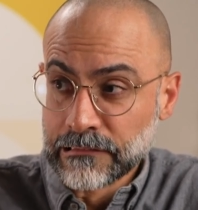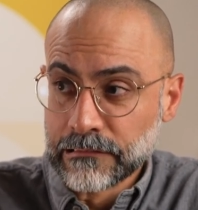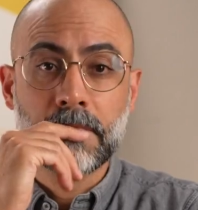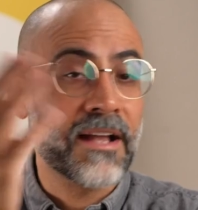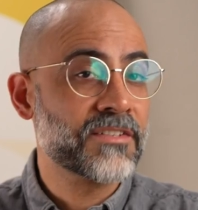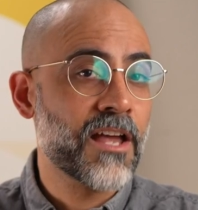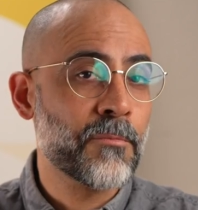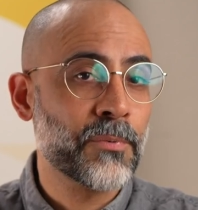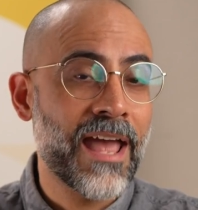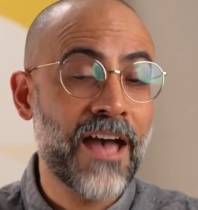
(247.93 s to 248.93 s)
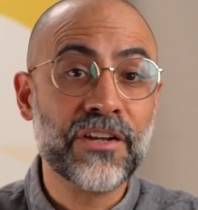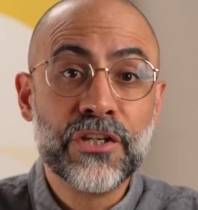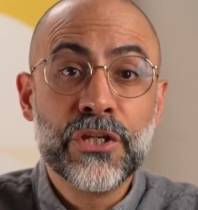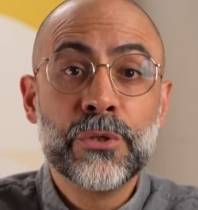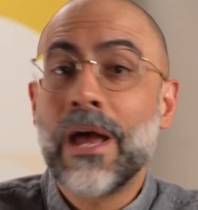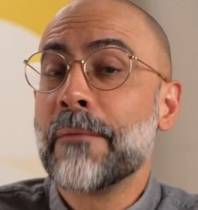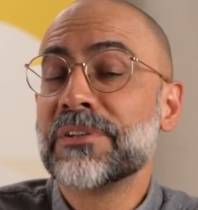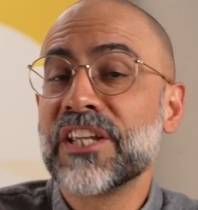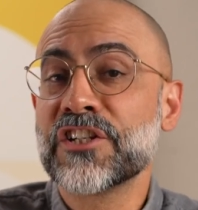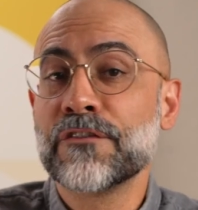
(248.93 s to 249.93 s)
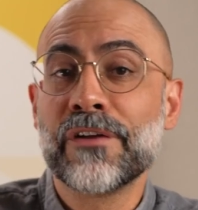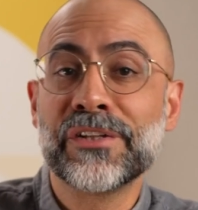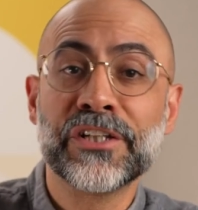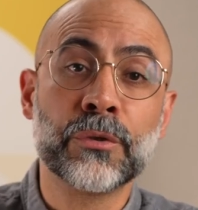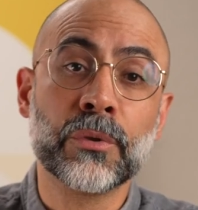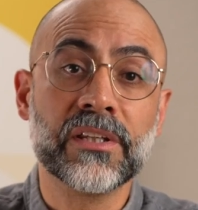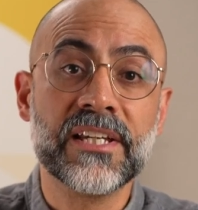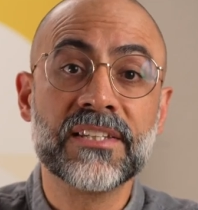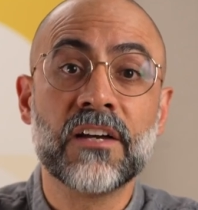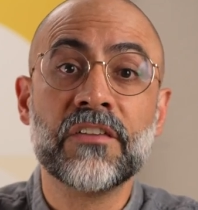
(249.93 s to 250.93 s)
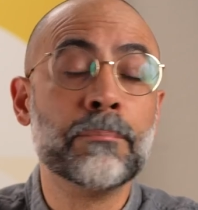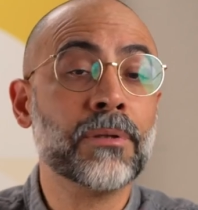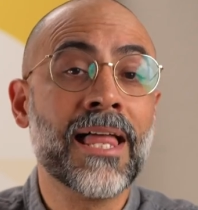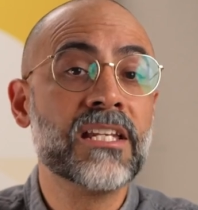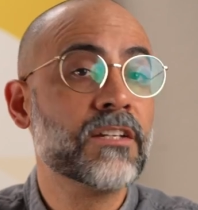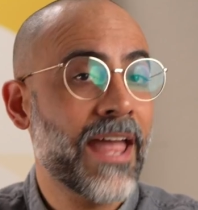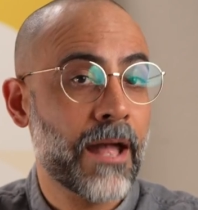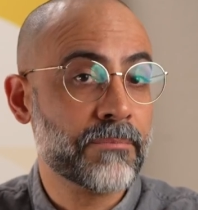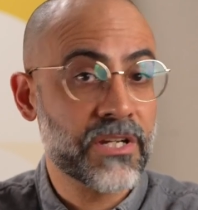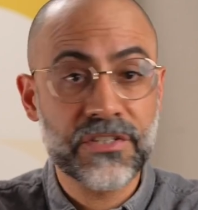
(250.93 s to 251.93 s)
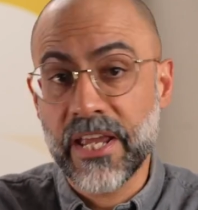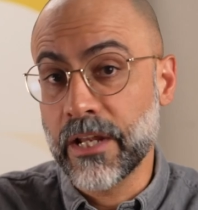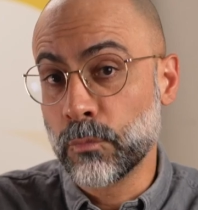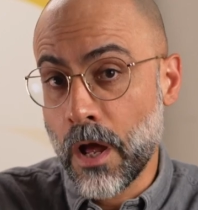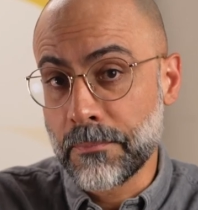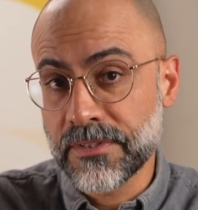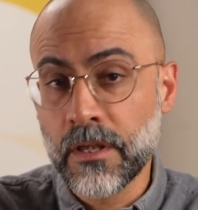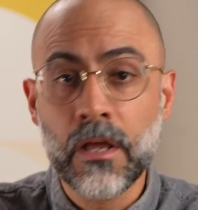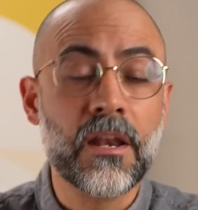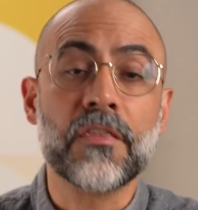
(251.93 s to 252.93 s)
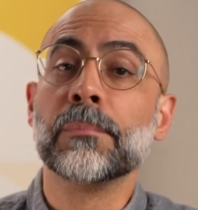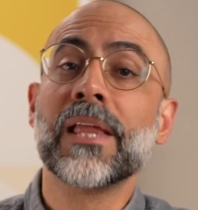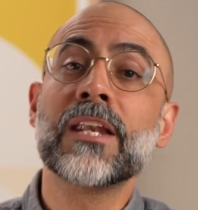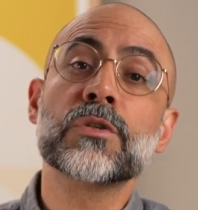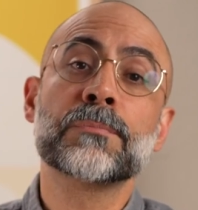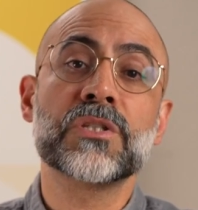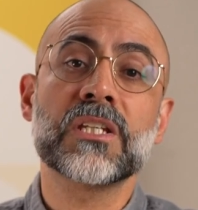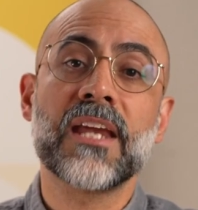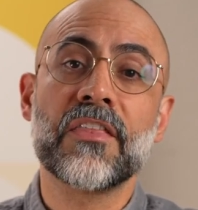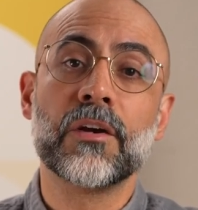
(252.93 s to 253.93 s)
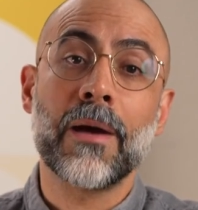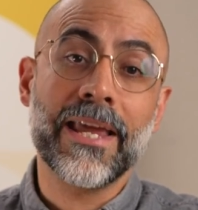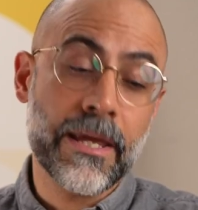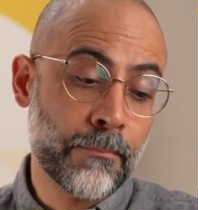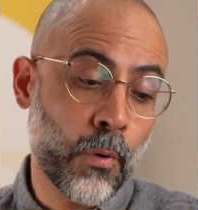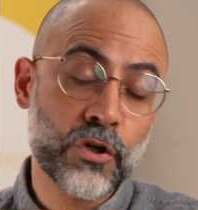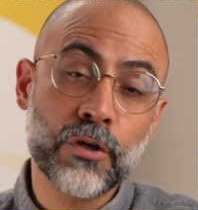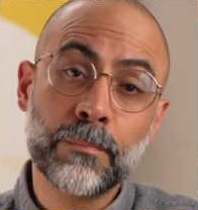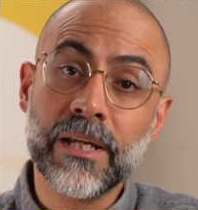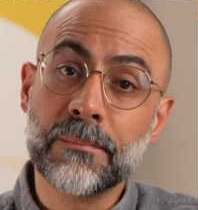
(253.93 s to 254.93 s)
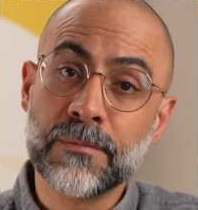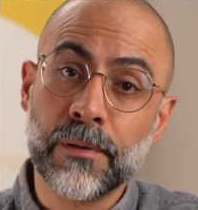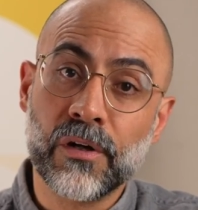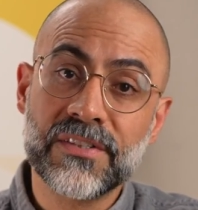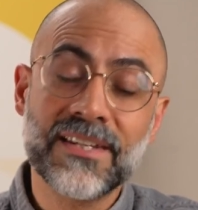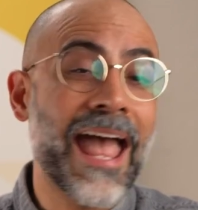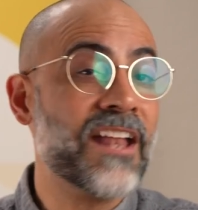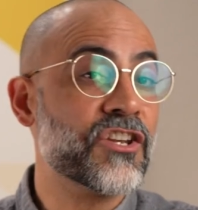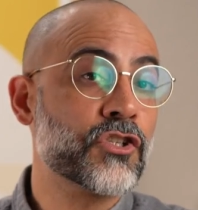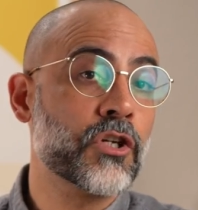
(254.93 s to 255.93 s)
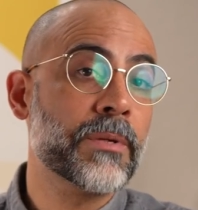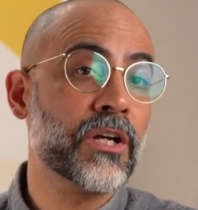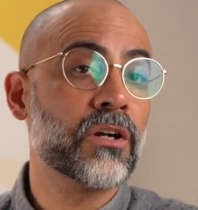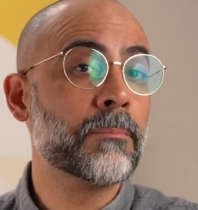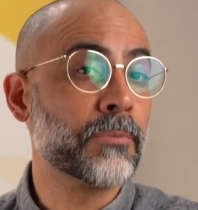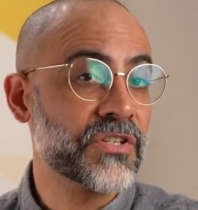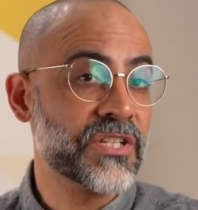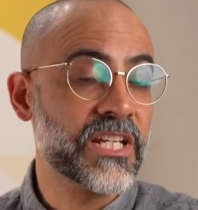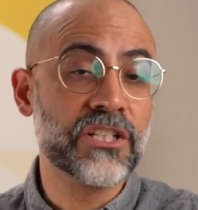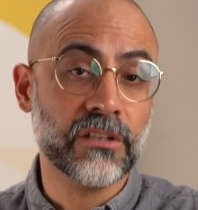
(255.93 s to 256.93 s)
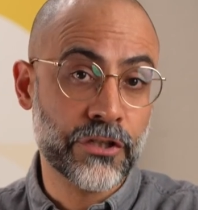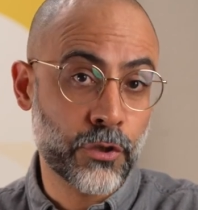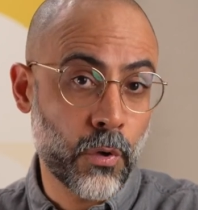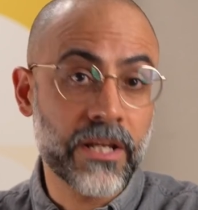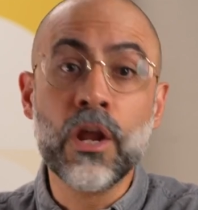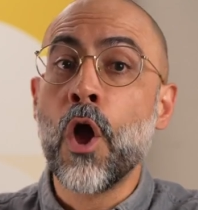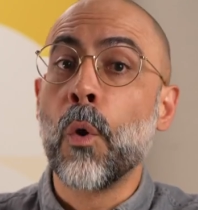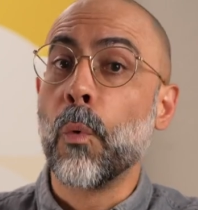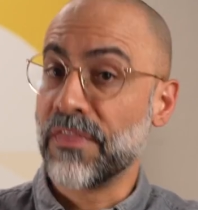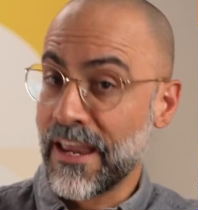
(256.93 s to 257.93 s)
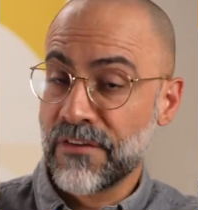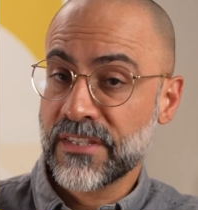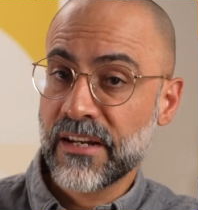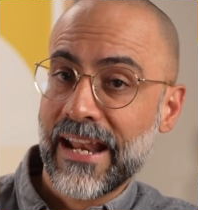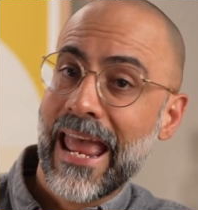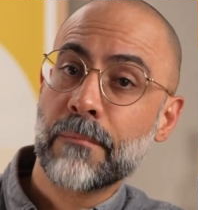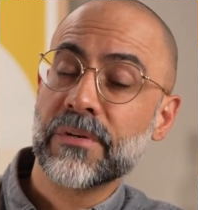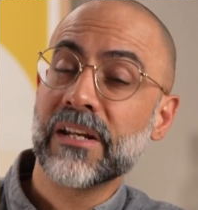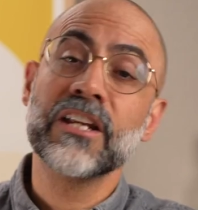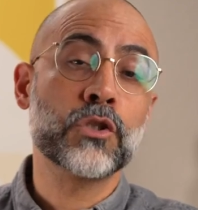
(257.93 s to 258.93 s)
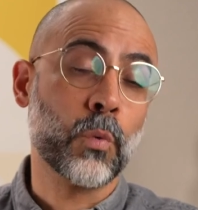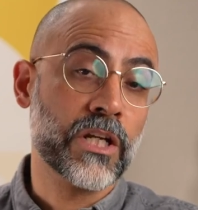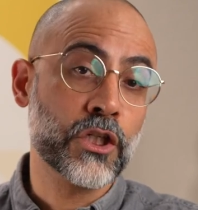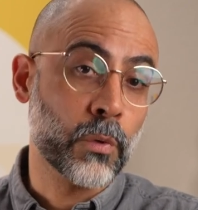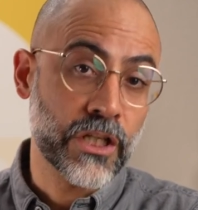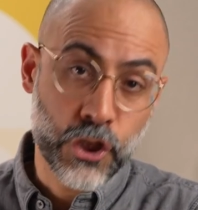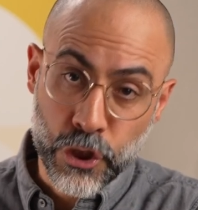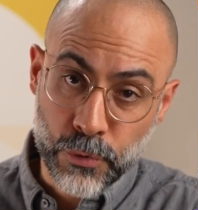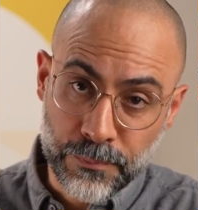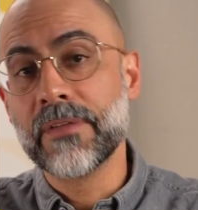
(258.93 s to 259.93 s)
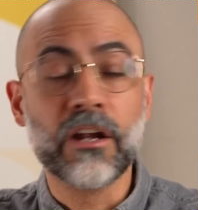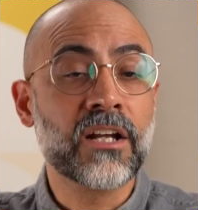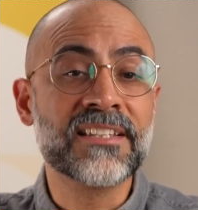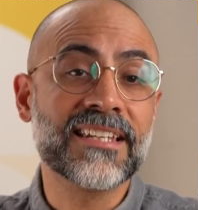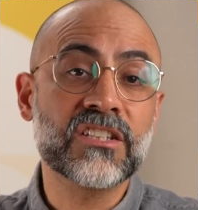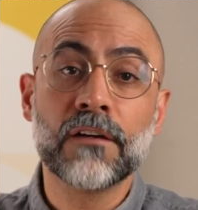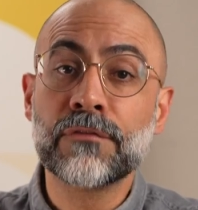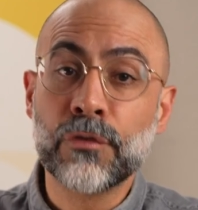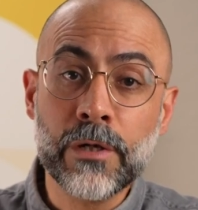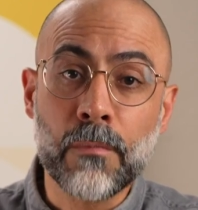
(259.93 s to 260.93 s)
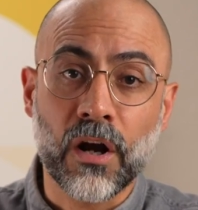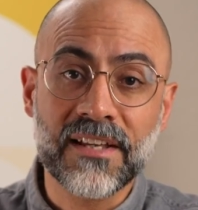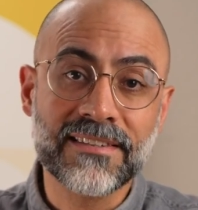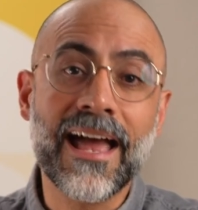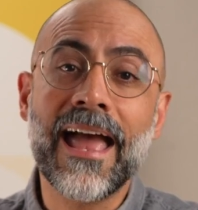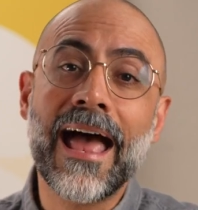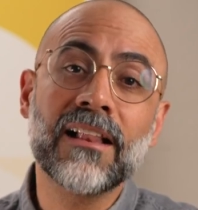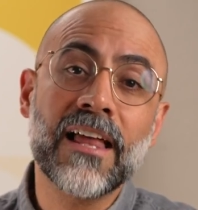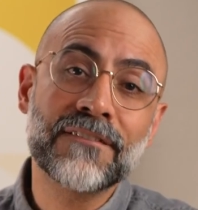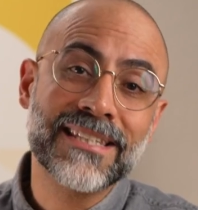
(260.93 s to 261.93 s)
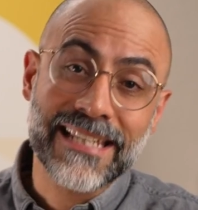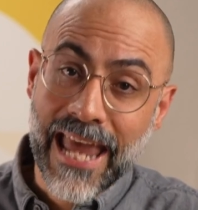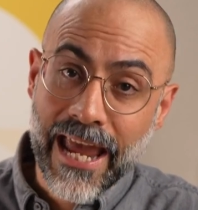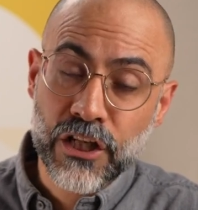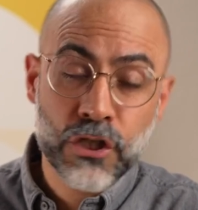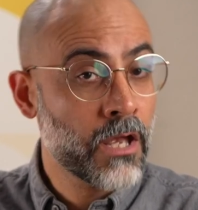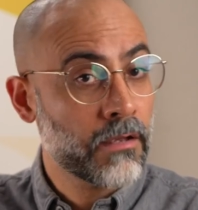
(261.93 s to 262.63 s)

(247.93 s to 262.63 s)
Next up, we have a new Habitation Velier release of a blend of Hampden Estate rums. Now, the blend was put together by importer PM Spirits and distributor Prestige LeDroit when they visited Hampden in 2022. It consists of 3 marks, the LFCH,